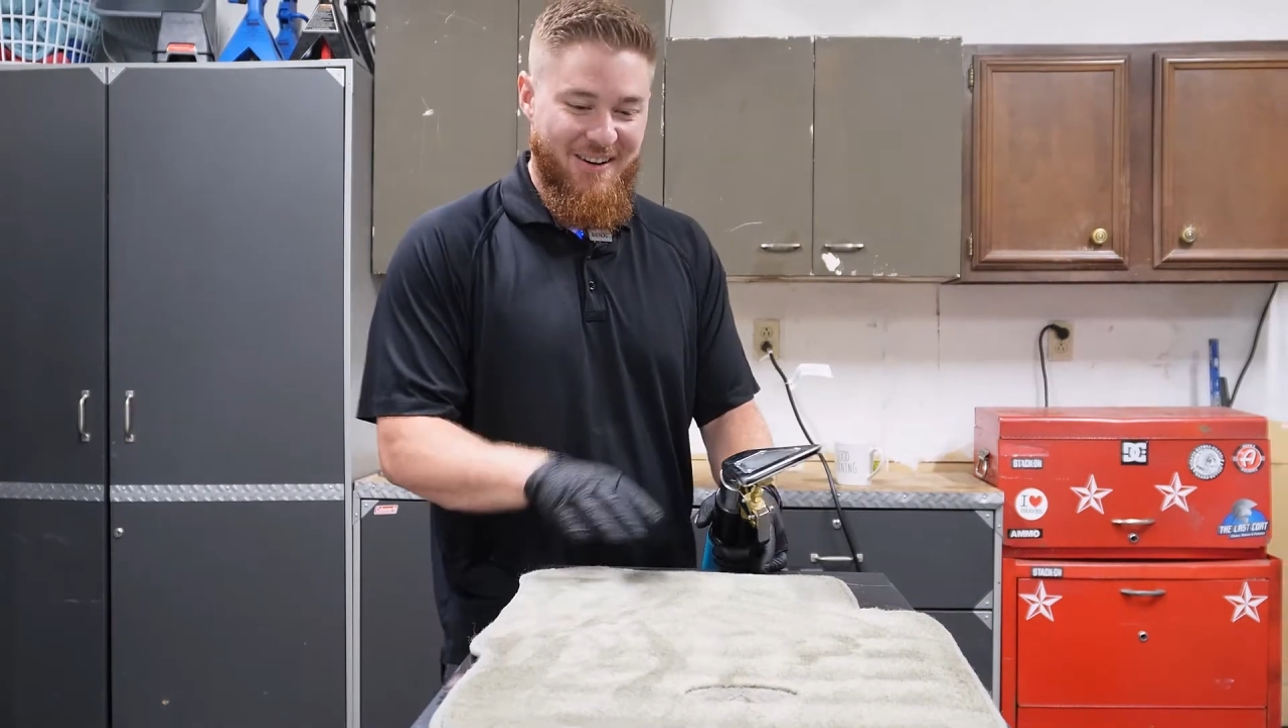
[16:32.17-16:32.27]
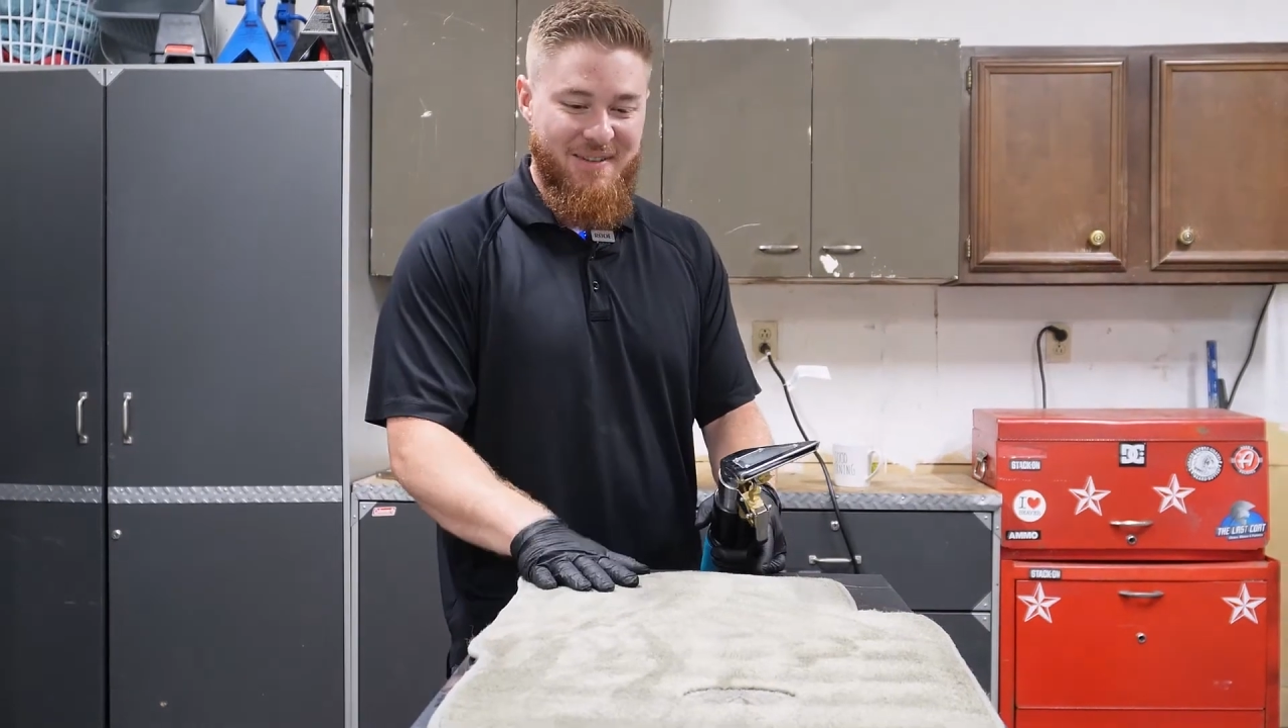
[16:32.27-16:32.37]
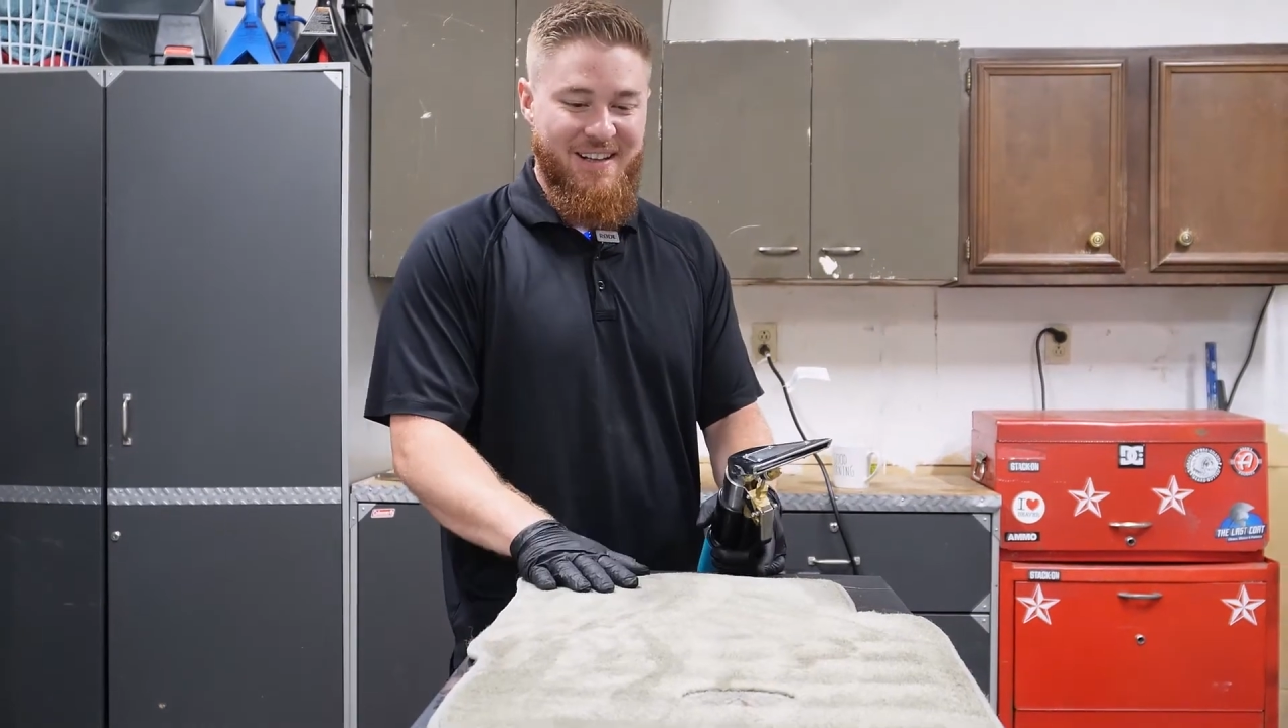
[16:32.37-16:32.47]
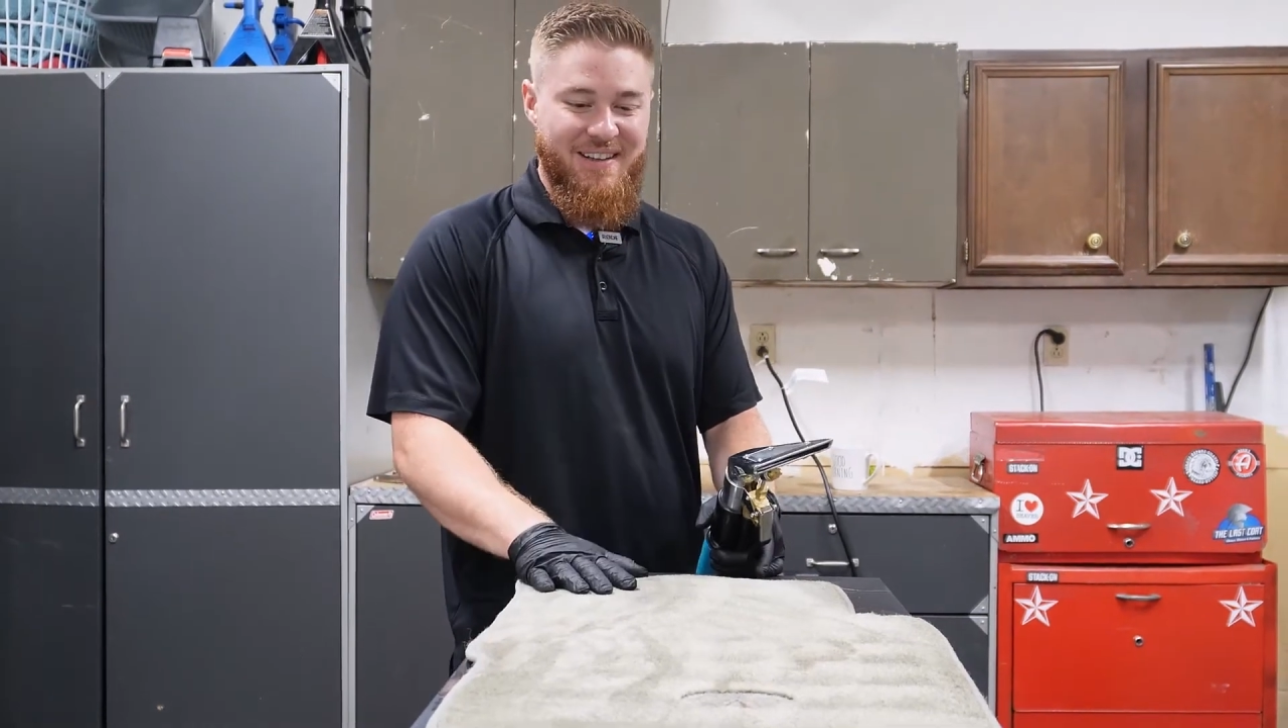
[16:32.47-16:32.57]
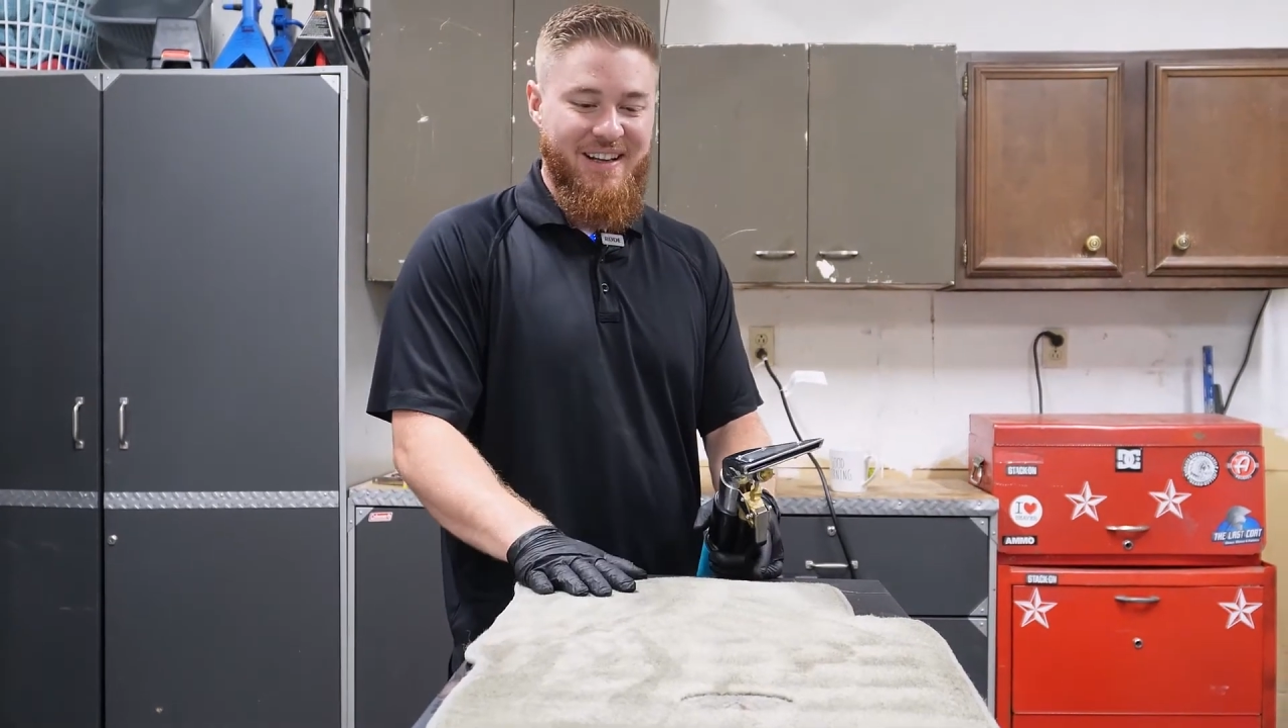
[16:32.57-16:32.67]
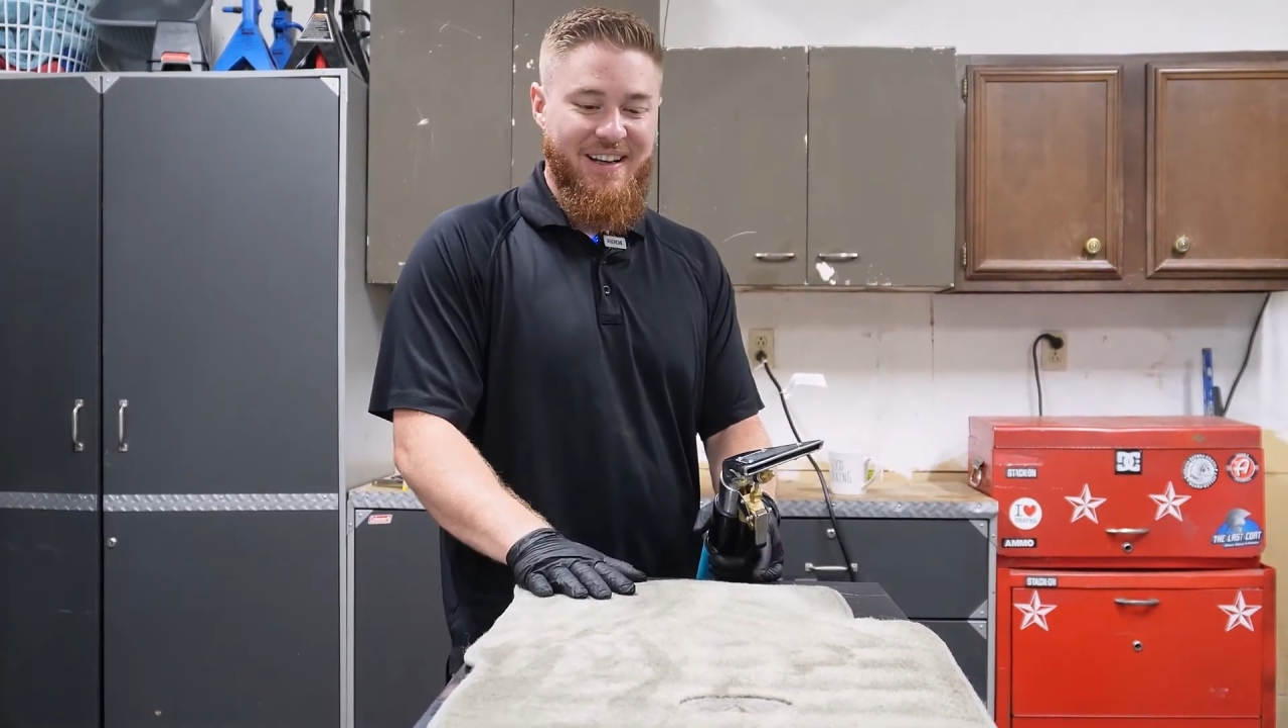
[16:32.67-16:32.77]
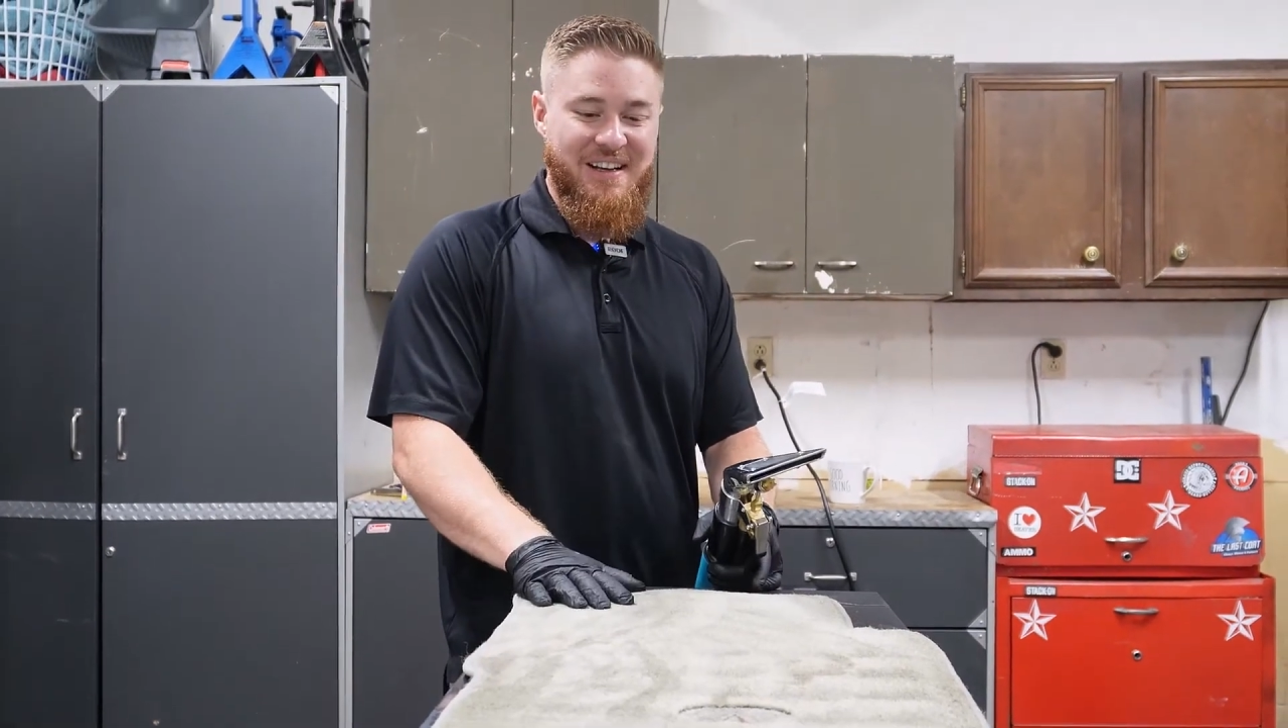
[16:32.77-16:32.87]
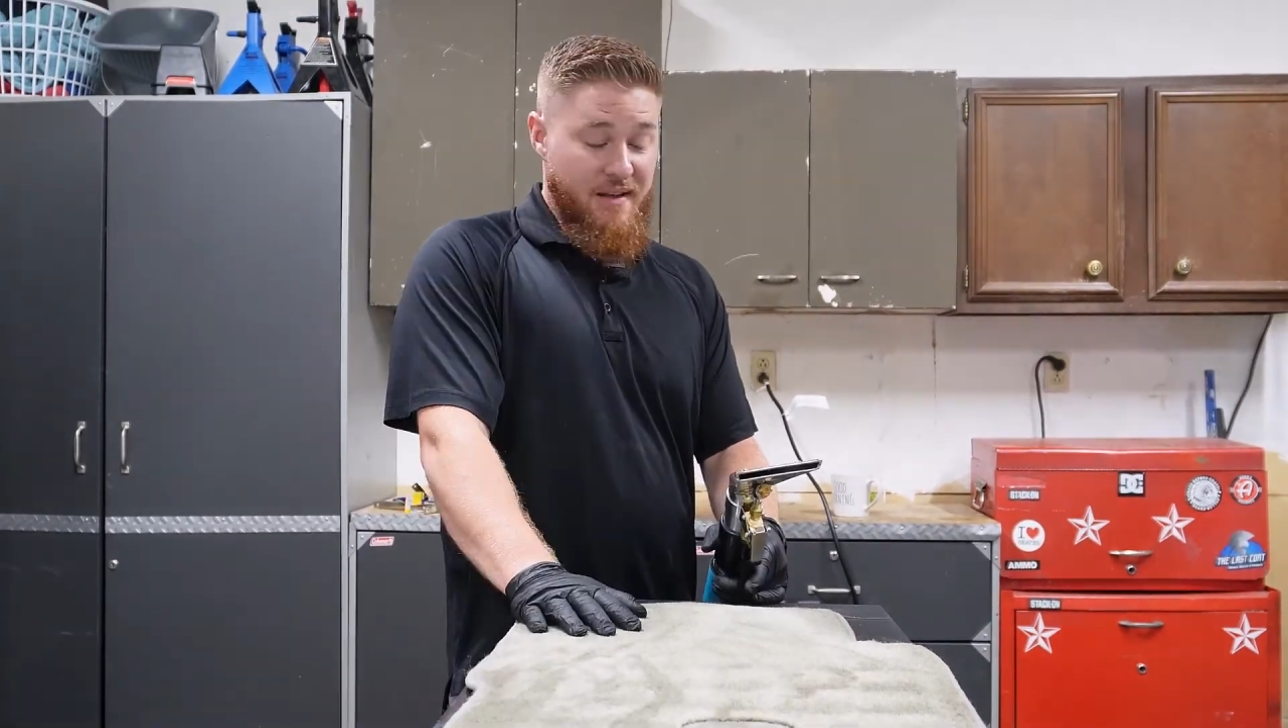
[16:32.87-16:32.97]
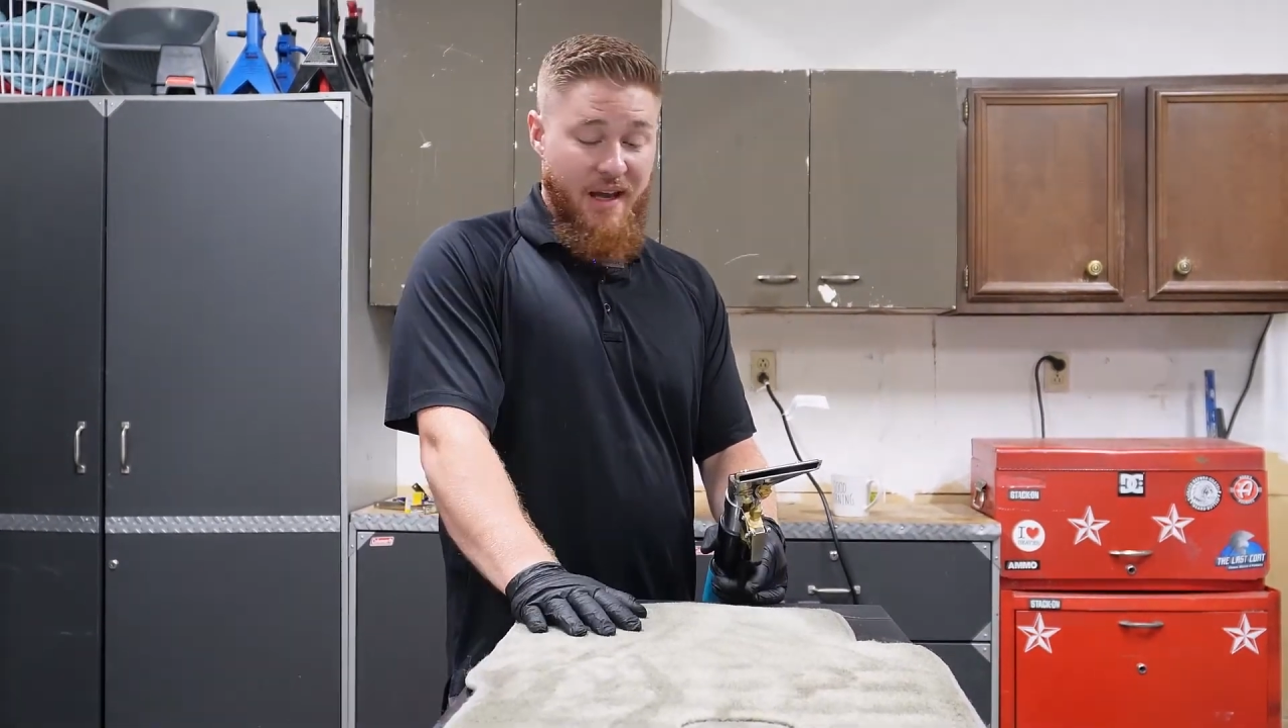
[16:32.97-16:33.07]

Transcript: on my leg.